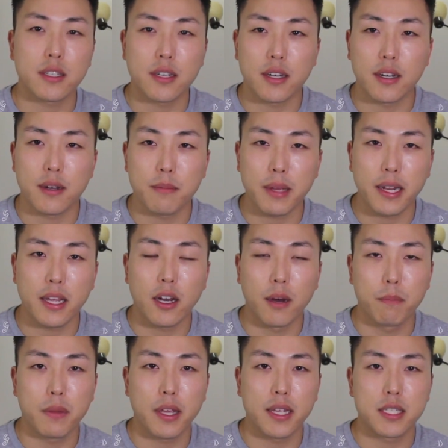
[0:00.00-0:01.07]
any
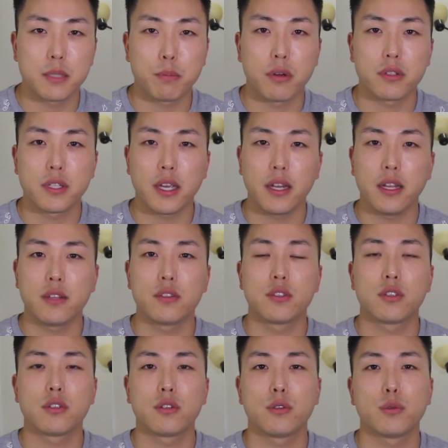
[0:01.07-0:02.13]
updates pertaining
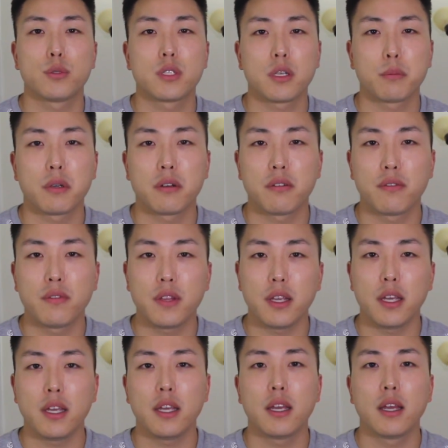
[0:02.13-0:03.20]
to some of
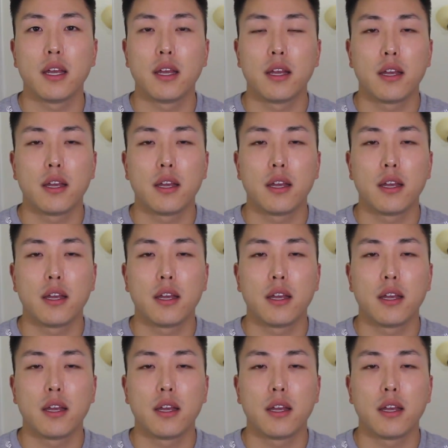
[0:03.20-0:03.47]
the